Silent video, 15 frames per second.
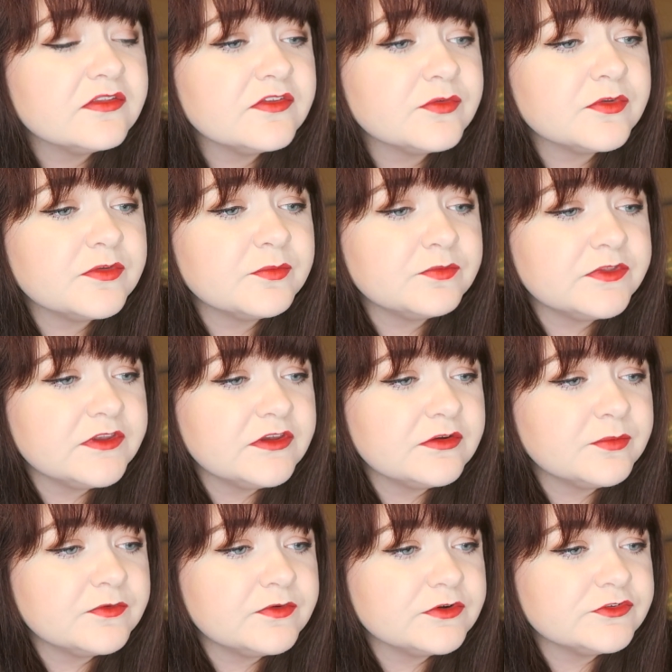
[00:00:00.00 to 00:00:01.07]
this was the
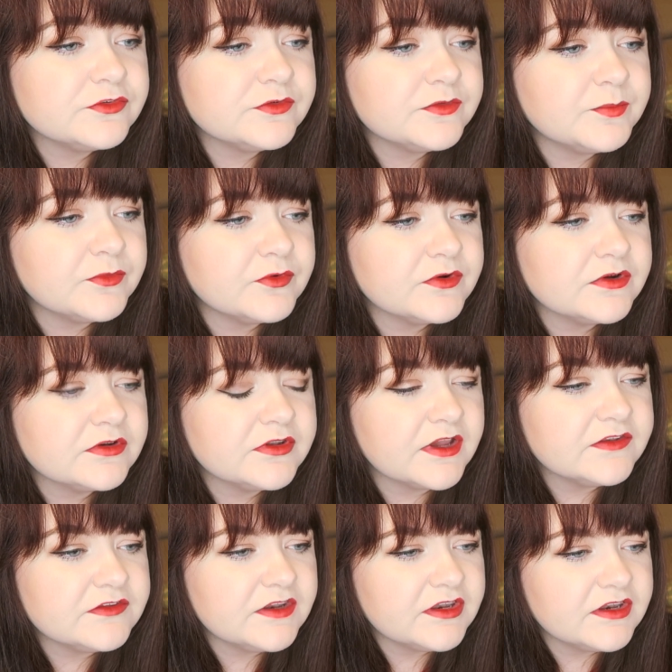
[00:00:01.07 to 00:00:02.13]
year before she was born?
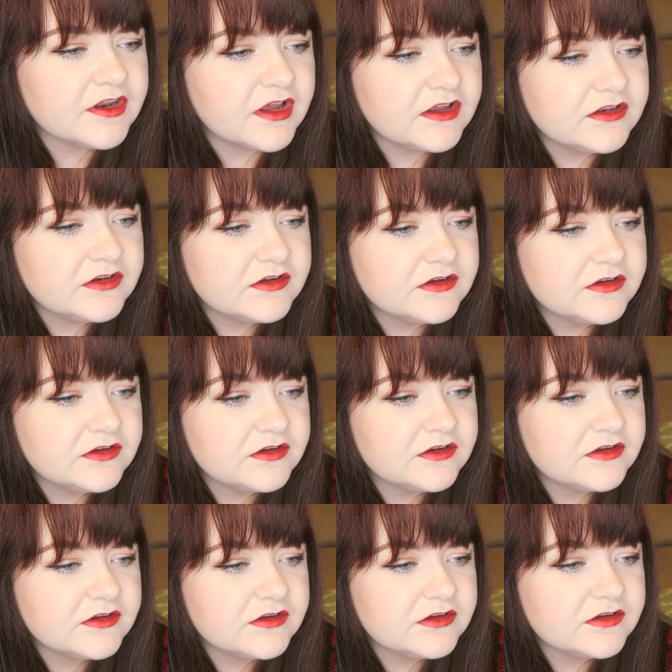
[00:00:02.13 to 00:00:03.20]

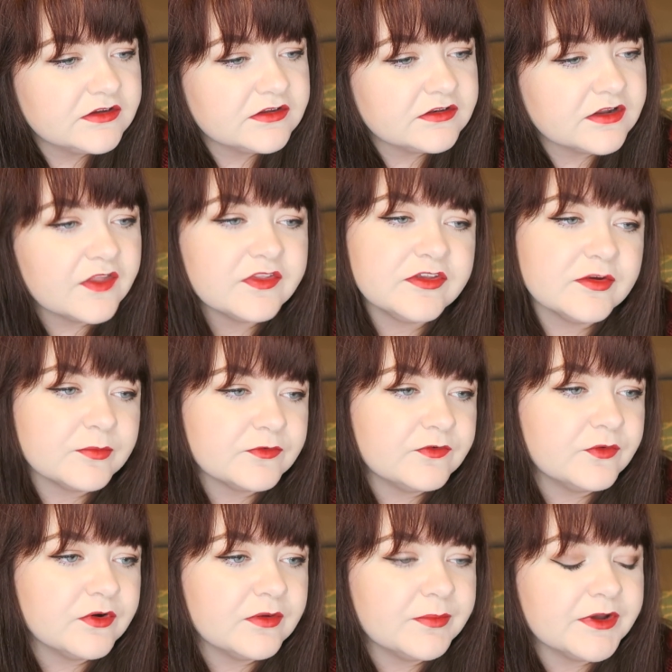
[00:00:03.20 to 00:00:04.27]
1989? Not the year
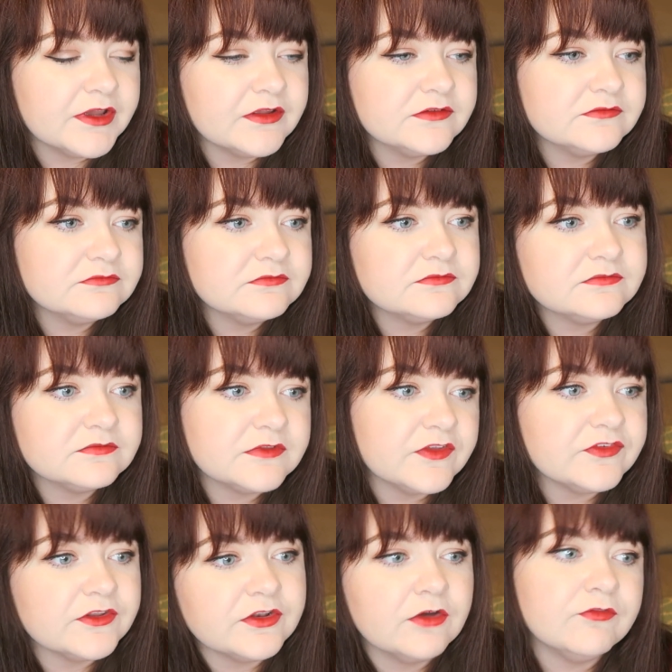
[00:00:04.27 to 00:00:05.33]
before, but
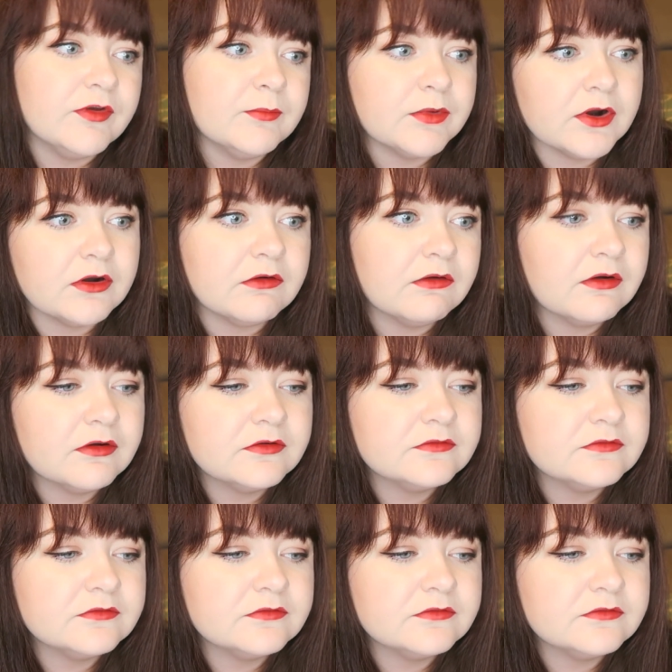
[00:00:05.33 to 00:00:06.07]
I said November.